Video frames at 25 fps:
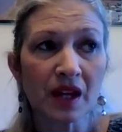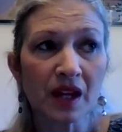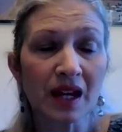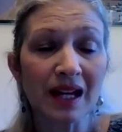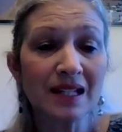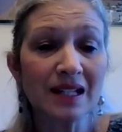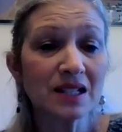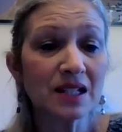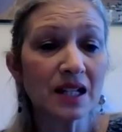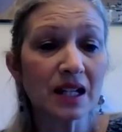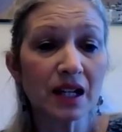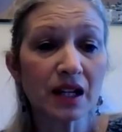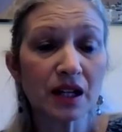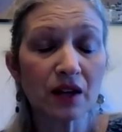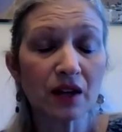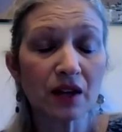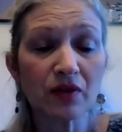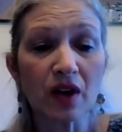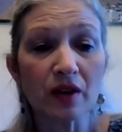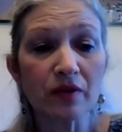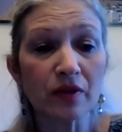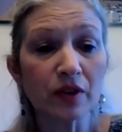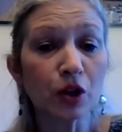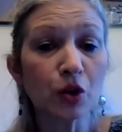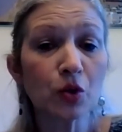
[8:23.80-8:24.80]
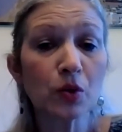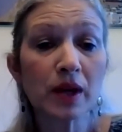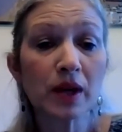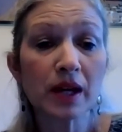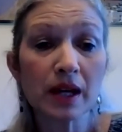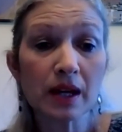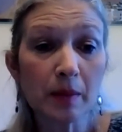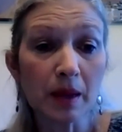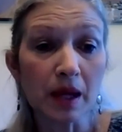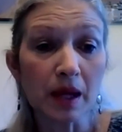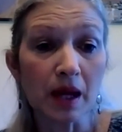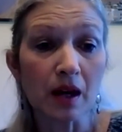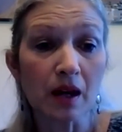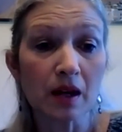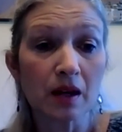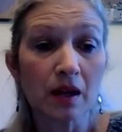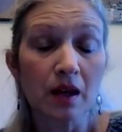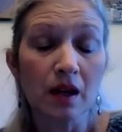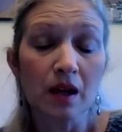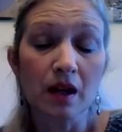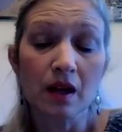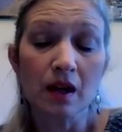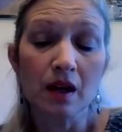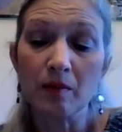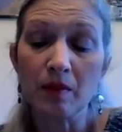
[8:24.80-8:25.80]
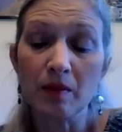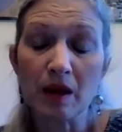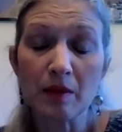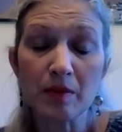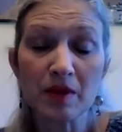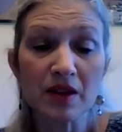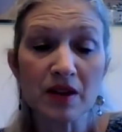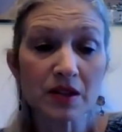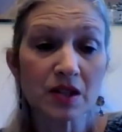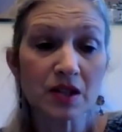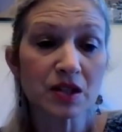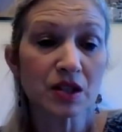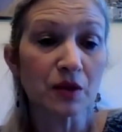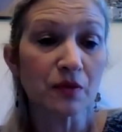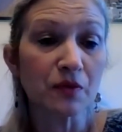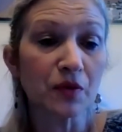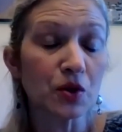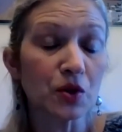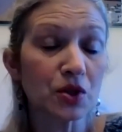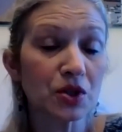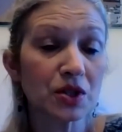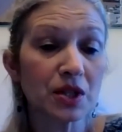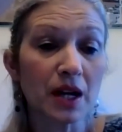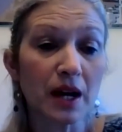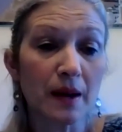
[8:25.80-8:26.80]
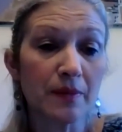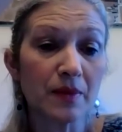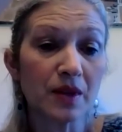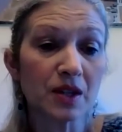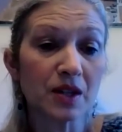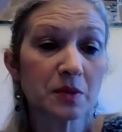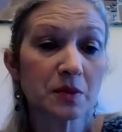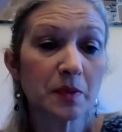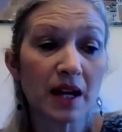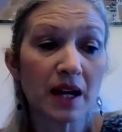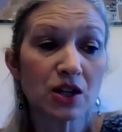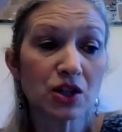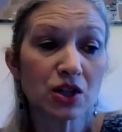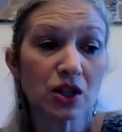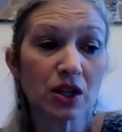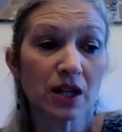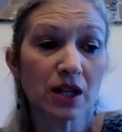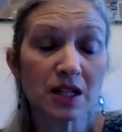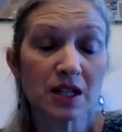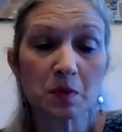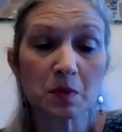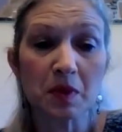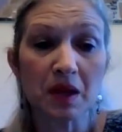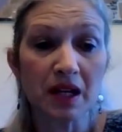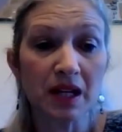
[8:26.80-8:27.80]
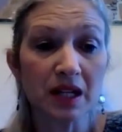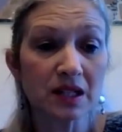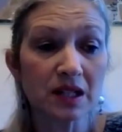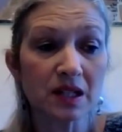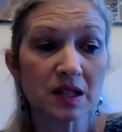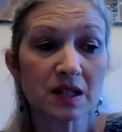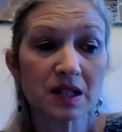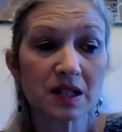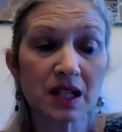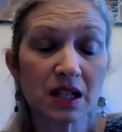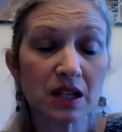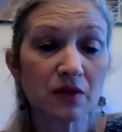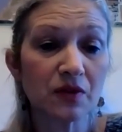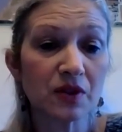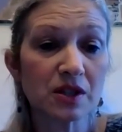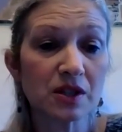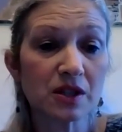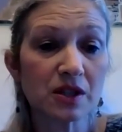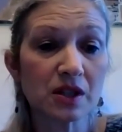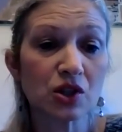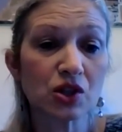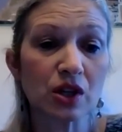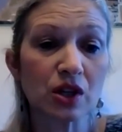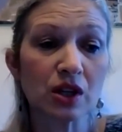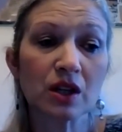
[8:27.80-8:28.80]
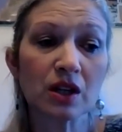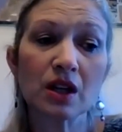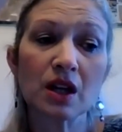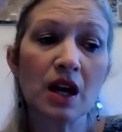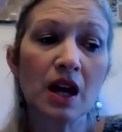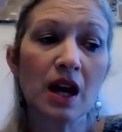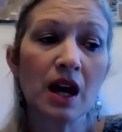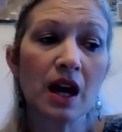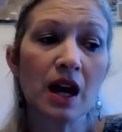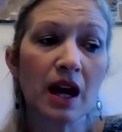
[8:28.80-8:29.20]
indicative of a leukemia. And maybe this is the first time this patient has been in to see the physician,